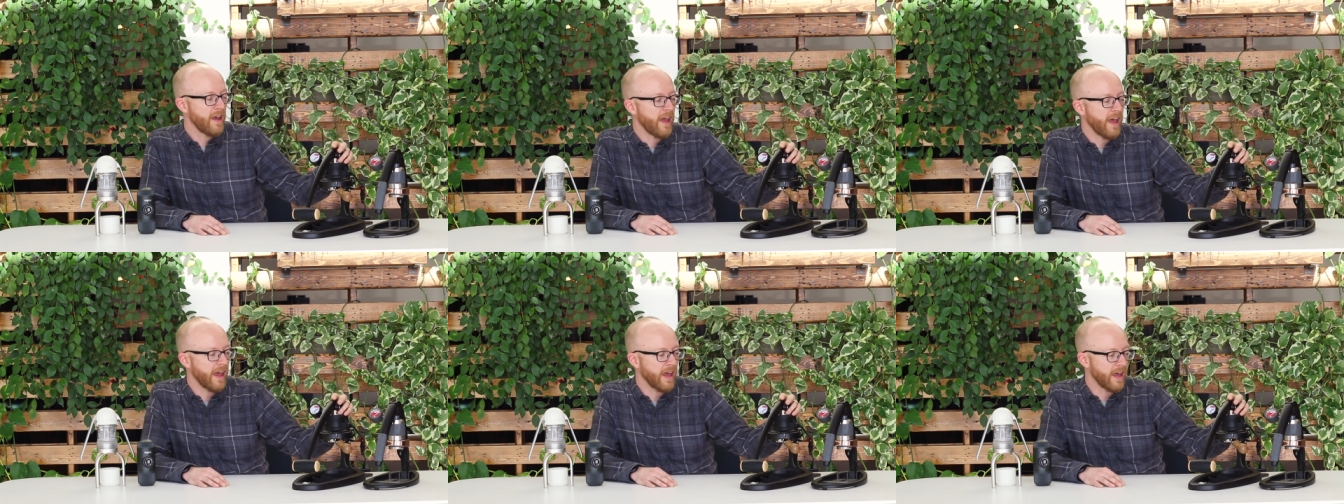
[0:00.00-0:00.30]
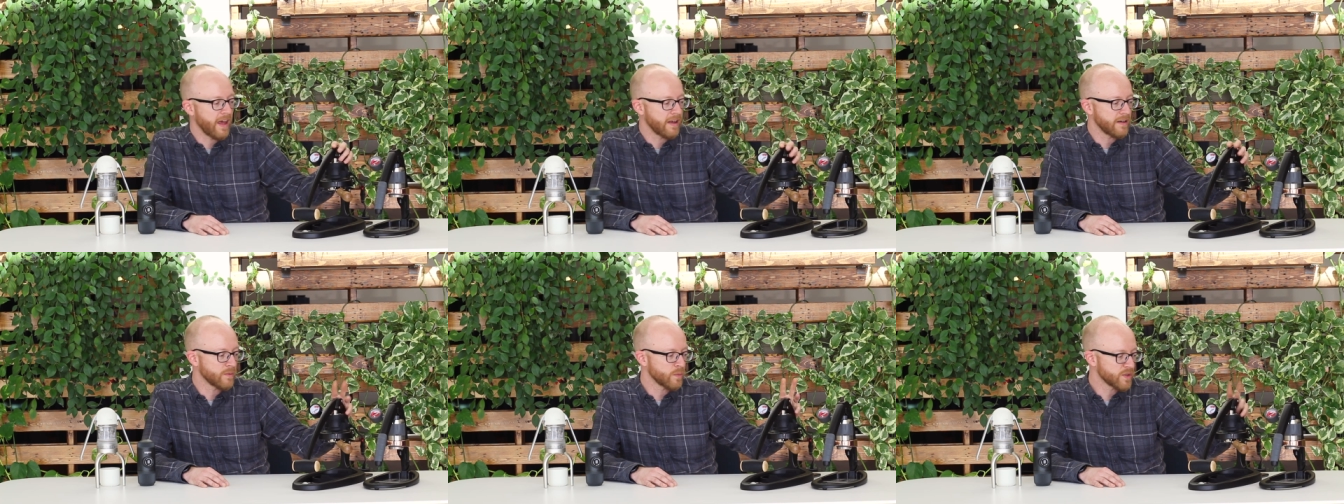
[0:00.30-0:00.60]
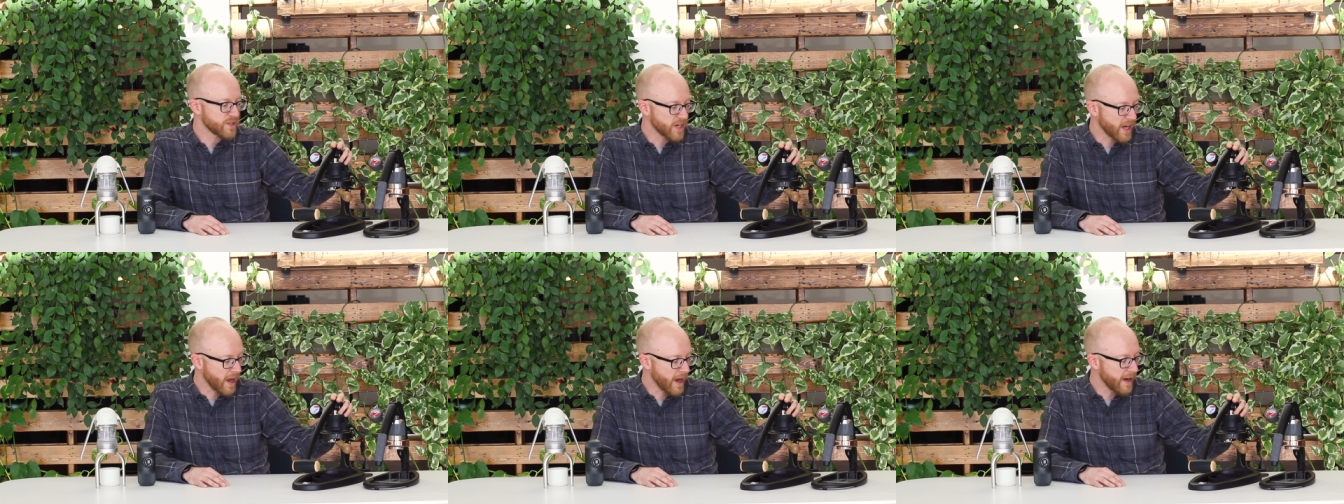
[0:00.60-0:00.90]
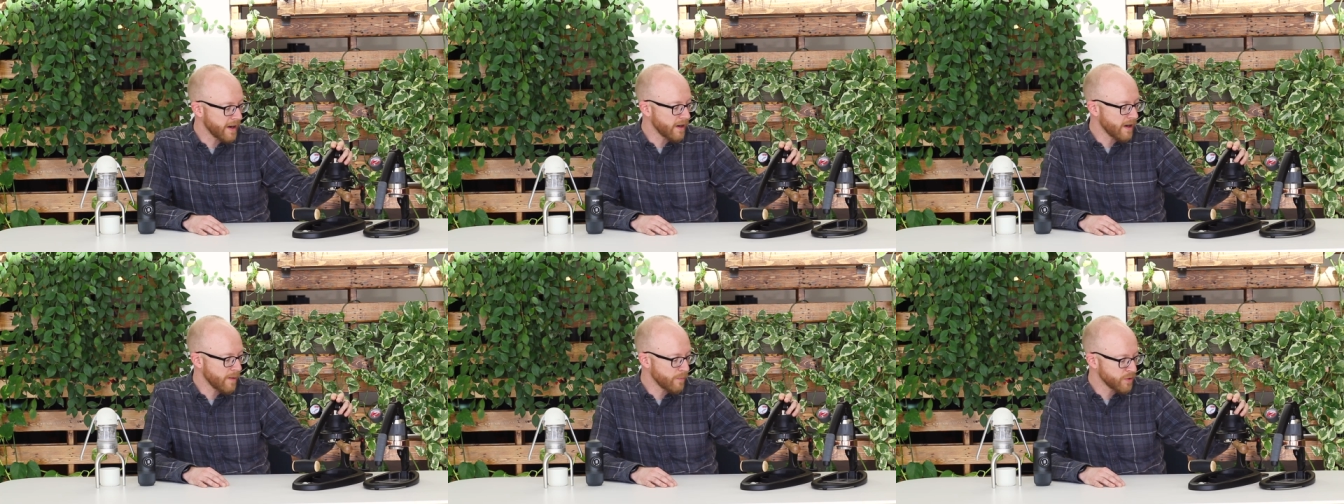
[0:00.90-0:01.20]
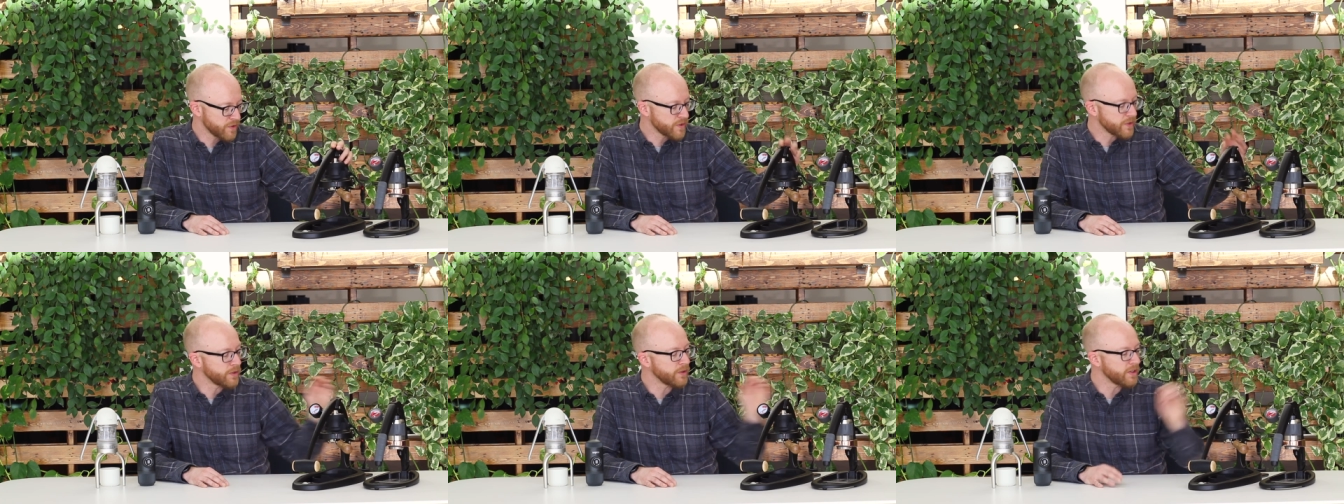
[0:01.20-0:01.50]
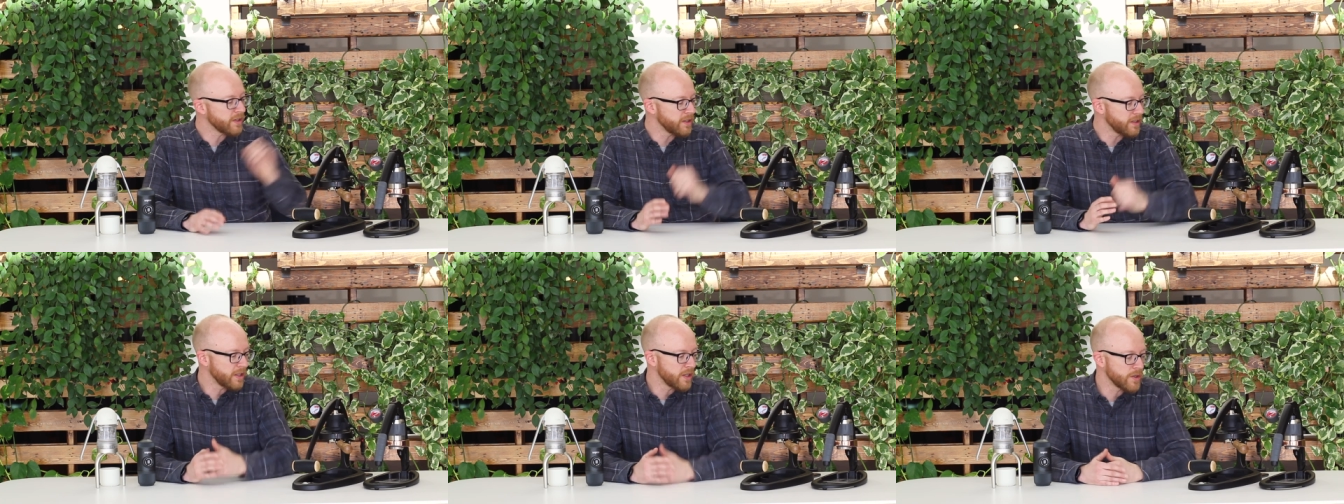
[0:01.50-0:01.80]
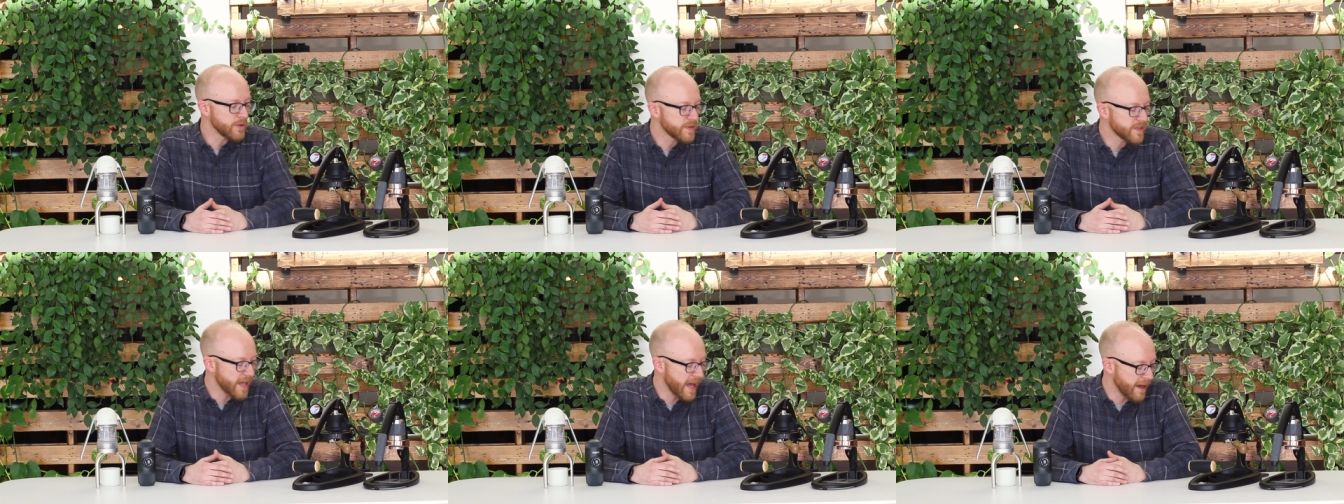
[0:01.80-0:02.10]
and which I got an opportunity to
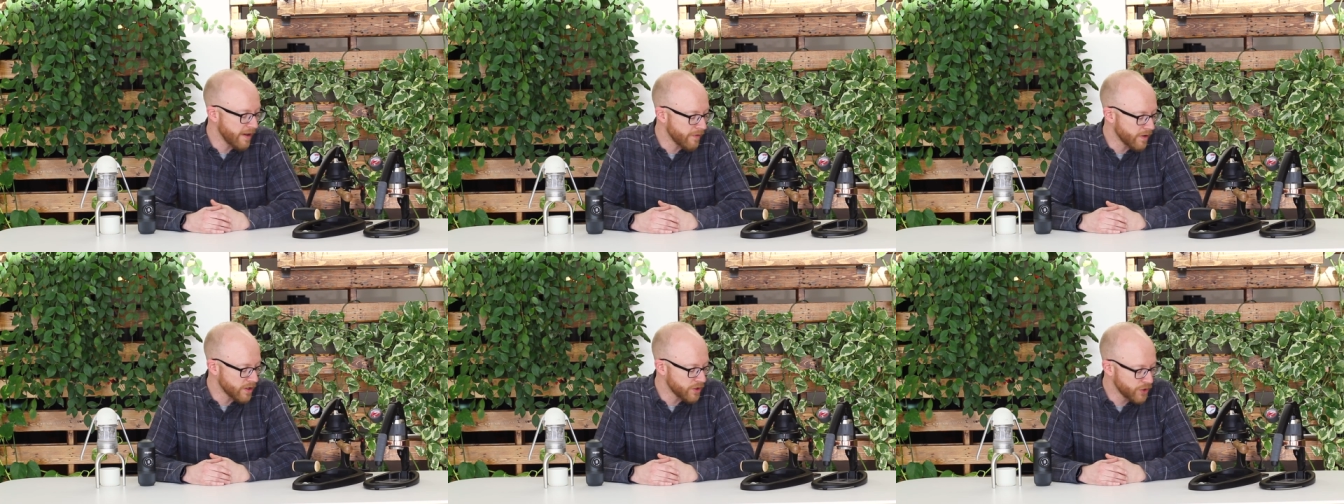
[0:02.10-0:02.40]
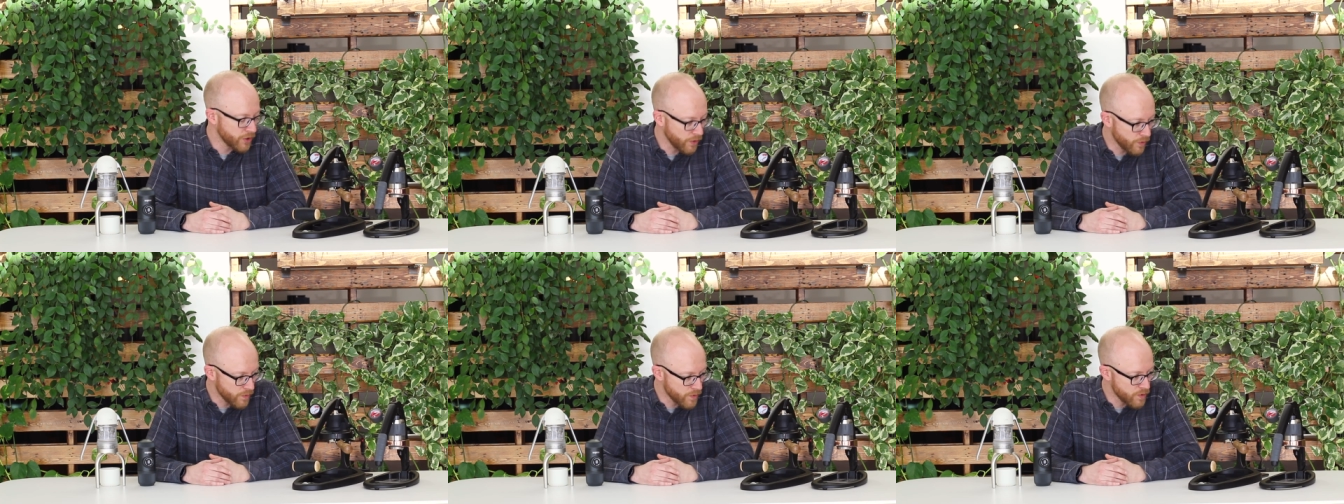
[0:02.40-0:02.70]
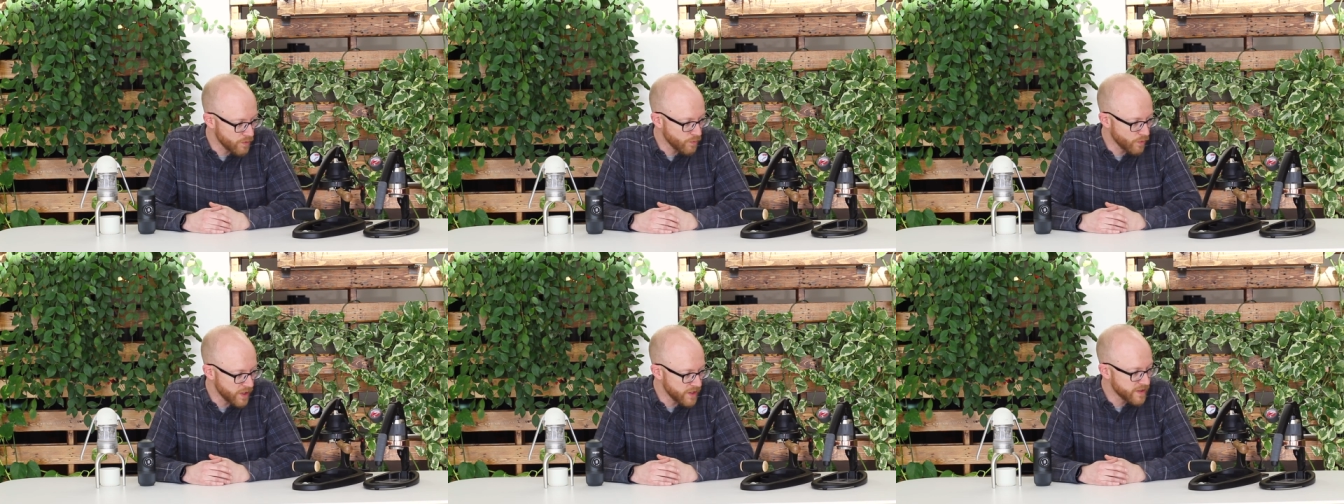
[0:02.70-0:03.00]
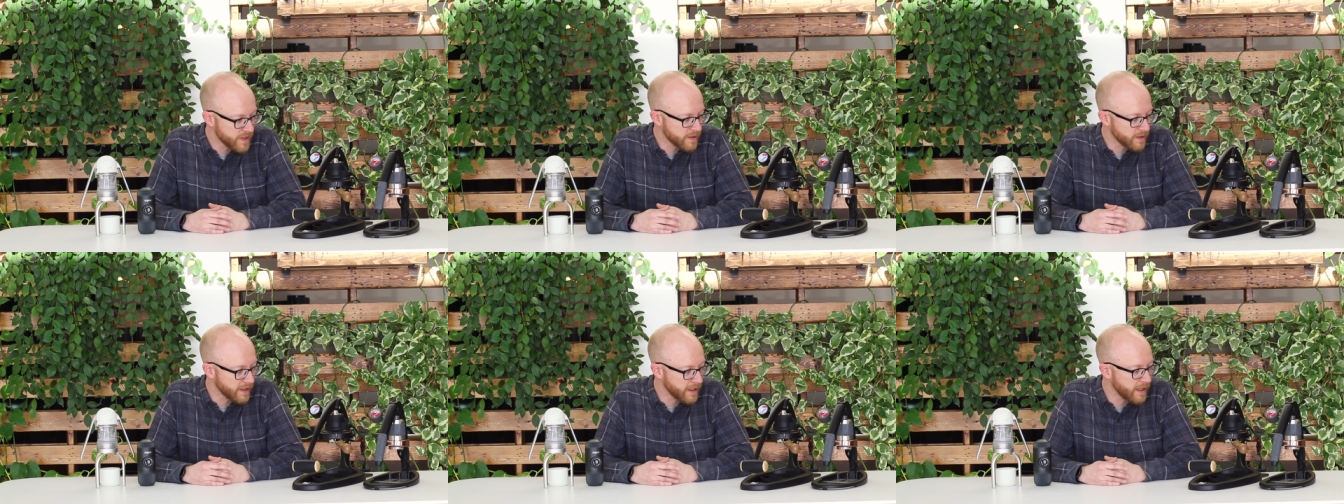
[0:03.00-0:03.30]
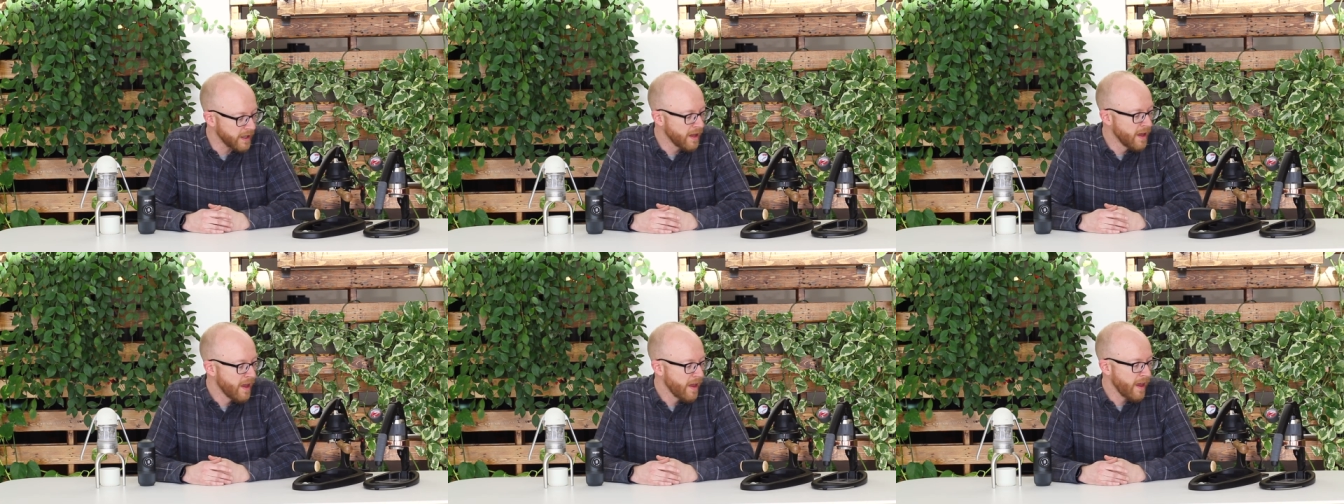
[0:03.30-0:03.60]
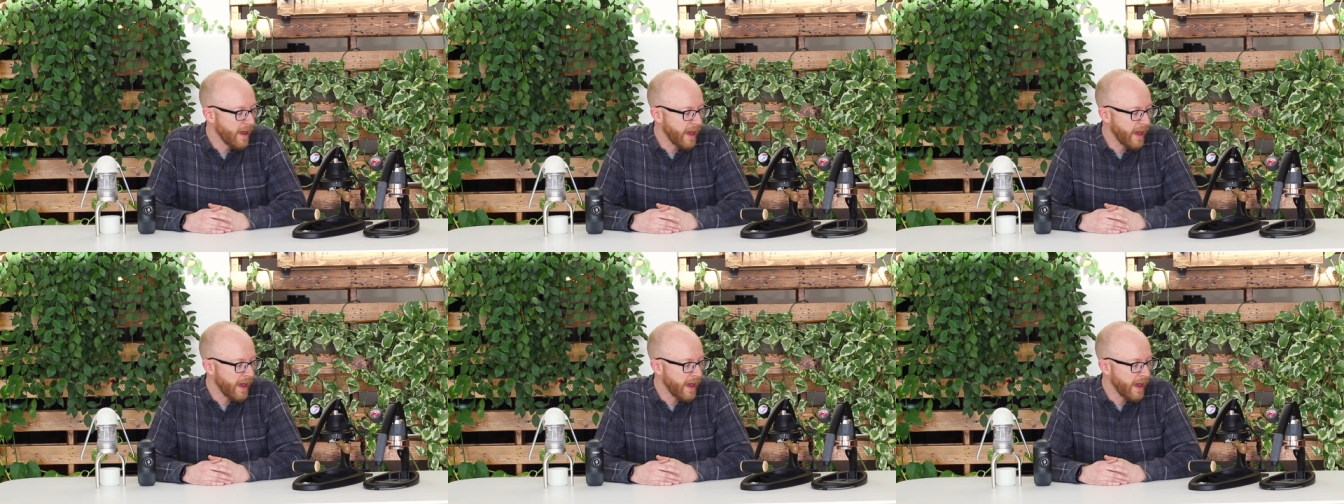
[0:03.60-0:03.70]
use out of our showroom recently.